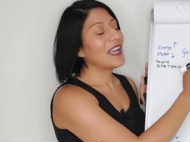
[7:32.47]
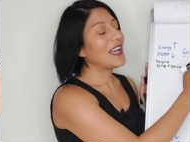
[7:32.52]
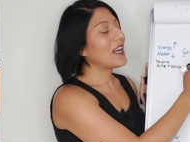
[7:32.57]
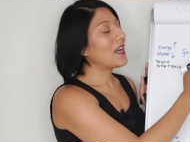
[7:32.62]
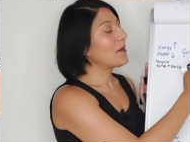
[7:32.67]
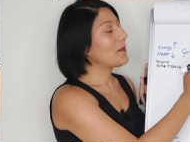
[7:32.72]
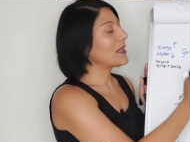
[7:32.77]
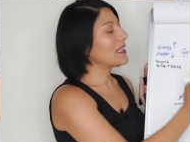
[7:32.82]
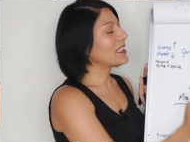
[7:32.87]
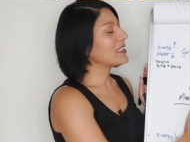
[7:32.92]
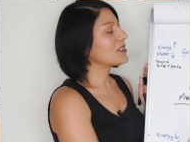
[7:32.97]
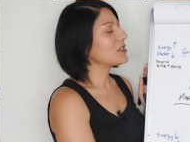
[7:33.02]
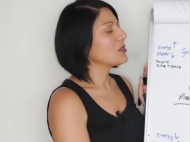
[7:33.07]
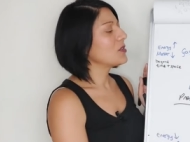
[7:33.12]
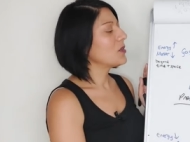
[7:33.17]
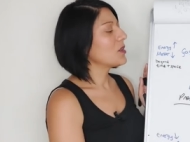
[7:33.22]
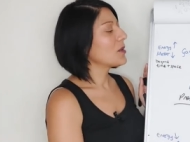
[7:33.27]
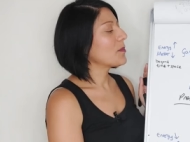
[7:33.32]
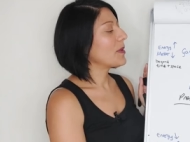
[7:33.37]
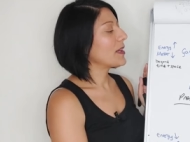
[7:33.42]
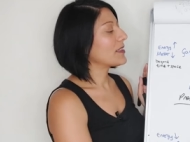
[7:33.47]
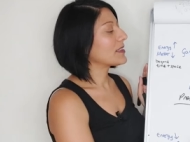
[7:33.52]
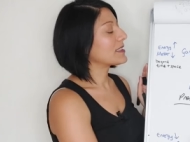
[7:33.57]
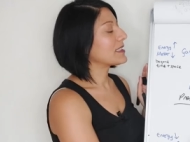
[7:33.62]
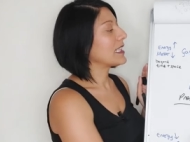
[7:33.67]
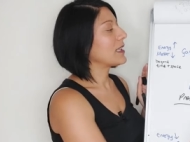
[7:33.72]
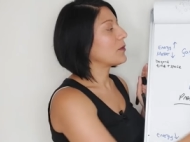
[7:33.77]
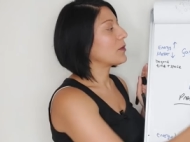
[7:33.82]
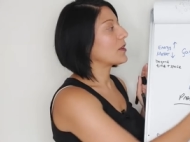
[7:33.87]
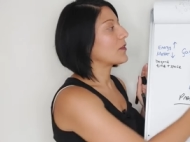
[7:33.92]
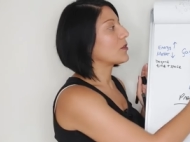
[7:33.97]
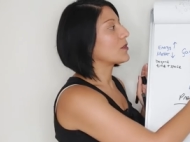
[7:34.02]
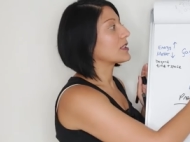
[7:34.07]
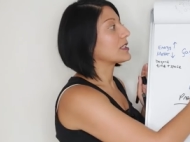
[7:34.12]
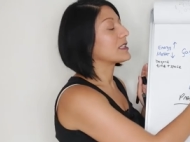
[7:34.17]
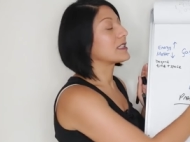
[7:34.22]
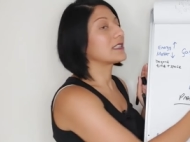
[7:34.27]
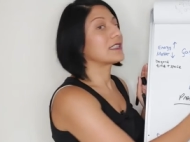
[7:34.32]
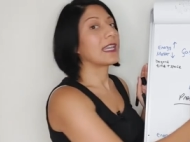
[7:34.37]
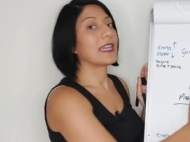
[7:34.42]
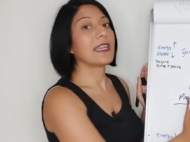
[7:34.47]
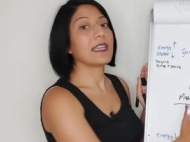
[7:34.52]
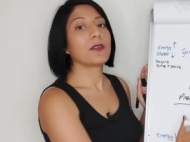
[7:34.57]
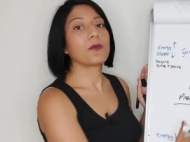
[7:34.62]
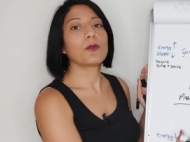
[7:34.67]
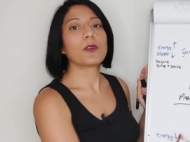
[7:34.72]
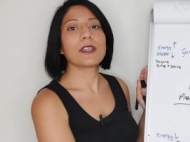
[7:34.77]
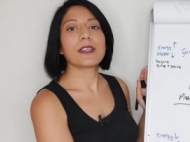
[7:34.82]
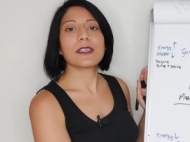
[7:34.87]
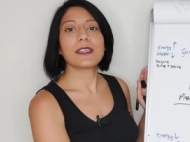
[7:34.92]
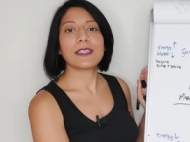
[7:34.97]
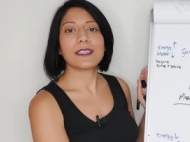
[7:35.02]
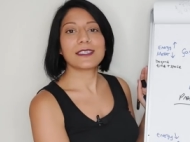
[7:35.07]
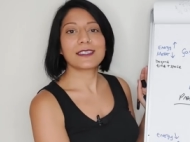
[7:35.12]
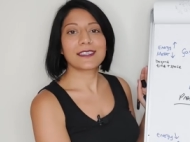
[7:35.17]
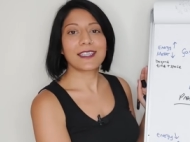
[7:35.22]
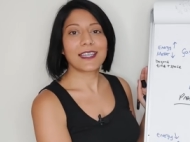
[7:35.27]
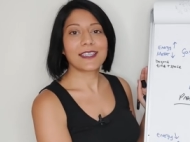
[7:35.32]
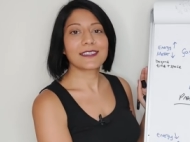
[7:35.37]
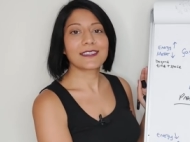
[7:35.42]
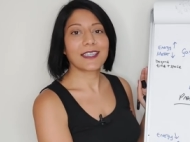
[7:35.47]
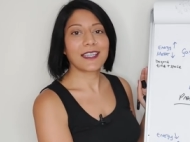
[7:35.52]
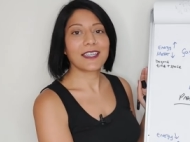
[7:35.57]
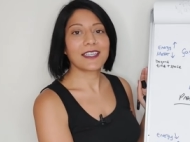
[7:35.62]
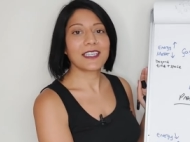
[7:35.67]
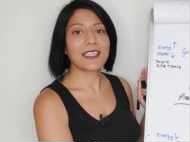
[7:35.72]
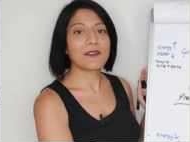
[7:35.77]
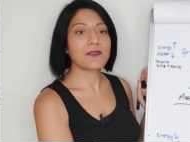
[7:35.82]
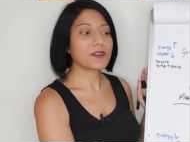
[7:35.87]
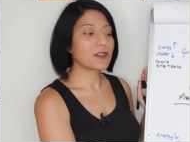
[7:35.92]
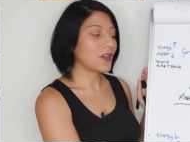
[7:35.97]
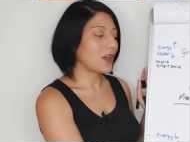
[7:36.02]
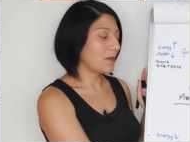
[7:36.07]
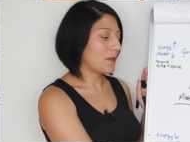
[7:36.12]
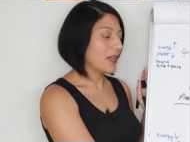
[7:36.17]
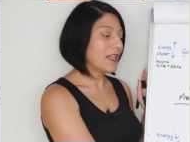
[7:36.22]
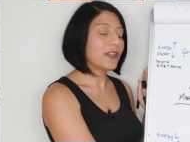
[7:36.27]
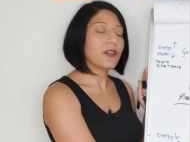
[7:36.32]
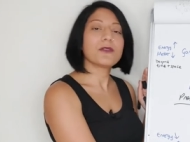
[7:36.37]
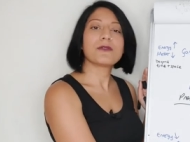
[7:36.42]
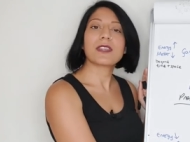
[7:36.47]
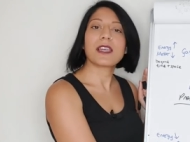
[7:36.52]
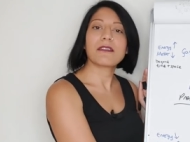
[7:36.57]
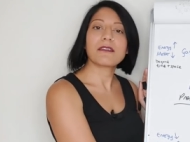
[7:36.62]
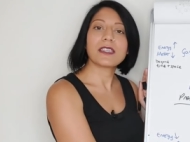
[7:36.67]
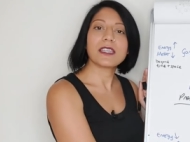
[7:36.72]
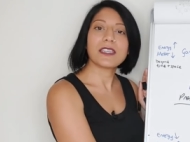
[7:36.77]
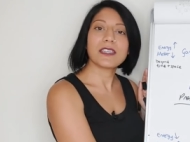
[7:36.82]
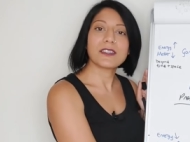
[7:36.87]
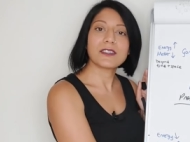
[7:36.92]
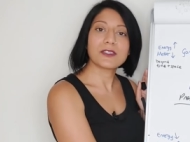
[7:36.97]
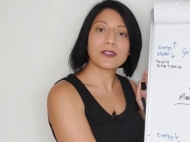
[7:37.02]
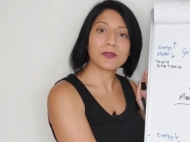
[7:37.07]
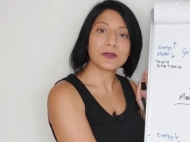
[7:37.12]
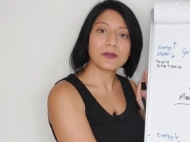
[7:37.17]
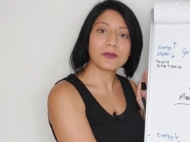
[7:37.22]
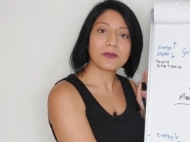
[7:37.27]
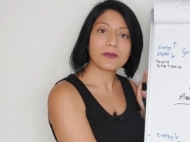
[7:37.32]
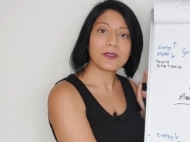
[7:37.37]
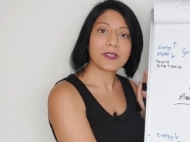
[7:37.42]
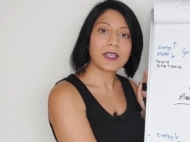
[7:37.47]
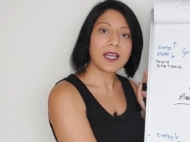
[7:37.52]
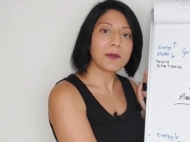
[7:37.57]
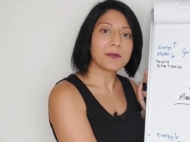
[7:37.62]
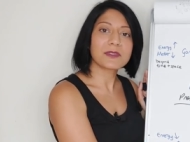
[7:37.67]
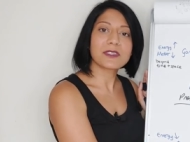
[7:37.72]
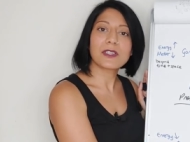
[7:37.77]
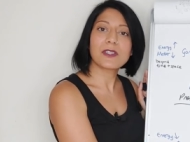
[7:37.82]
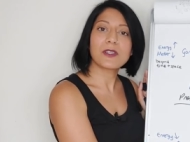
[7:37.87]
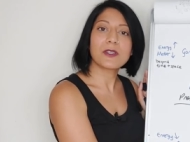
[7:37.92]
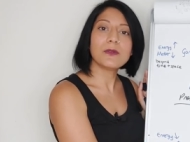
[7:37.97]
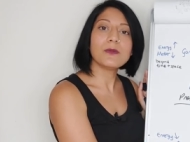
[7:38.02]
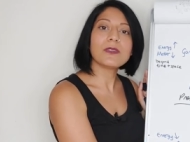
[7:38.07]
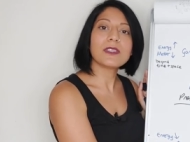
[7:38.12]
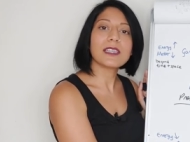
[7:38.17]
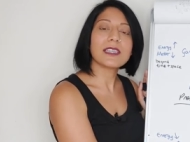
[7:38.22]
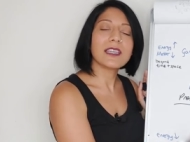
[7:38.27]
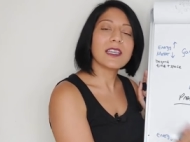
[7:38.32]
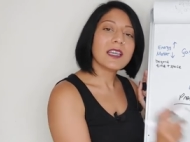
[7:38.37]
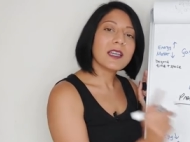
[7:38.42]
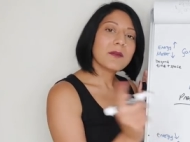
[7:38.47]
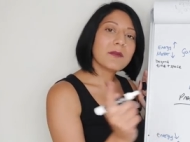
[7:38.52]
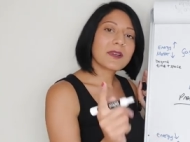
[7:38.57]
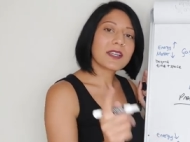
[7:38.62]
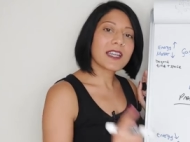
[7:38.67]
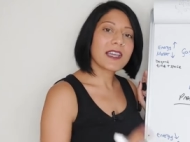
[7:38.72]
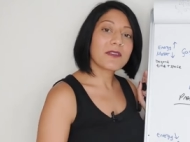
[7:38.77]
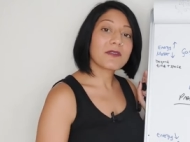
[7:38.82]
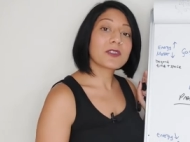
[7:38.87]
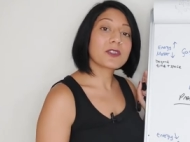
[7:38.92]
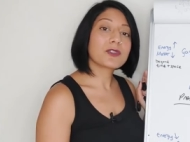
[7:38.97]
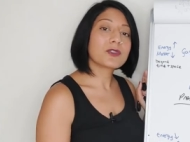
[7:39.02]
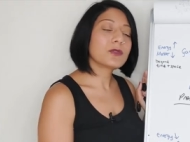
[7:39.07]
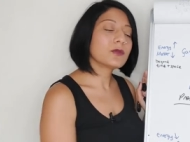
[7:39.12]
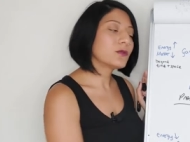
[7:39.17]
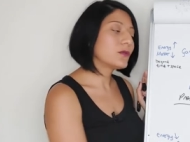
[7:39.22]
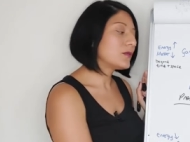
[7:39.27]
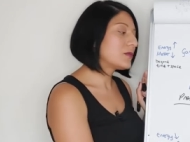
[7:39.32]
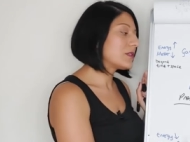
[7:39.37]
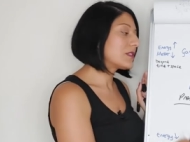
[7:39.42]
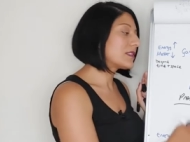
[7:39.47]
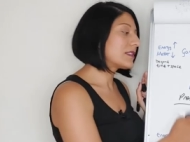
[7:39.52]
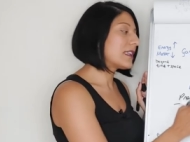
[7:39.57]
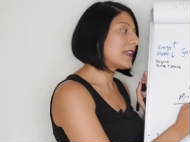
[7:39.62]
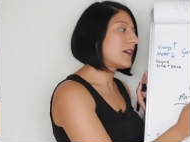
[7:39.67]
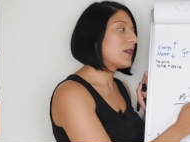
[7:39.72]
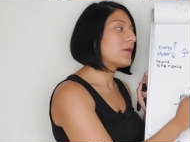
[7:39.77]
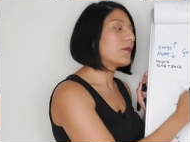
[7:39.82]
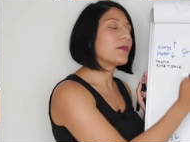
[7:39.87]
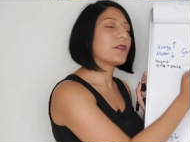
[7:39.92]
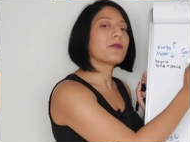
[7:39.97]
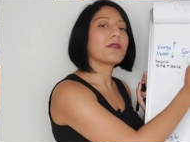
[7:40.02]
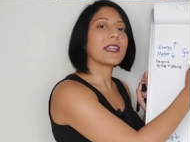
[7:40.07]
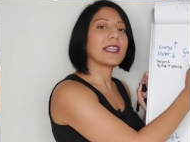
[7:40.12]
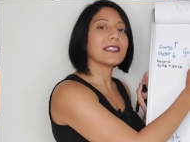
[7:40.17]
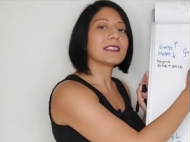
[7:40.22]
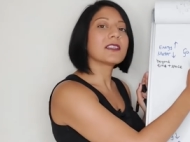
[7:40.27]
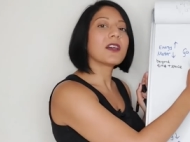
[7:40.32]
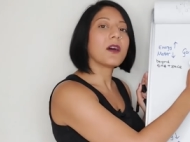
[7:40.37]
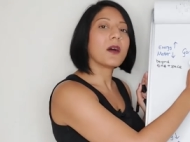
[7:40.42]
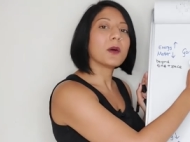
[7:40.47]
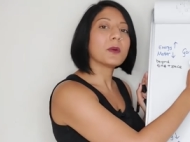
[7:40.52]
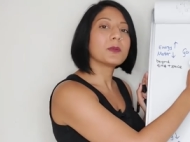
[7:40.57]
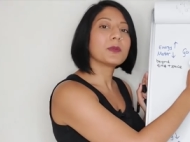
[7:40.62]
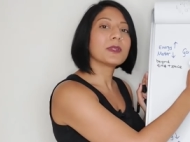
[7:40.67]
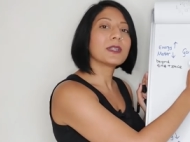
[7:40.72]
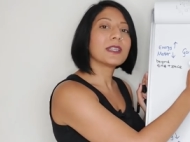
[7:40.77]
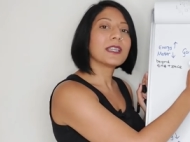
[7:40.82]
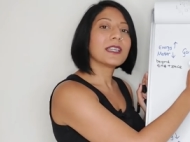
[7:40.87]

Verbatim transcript: Um, and it's not about saying, well, I've got to stay in one of these states at any given time. I go down here too, absolutely, but I have the tools that help me raise up.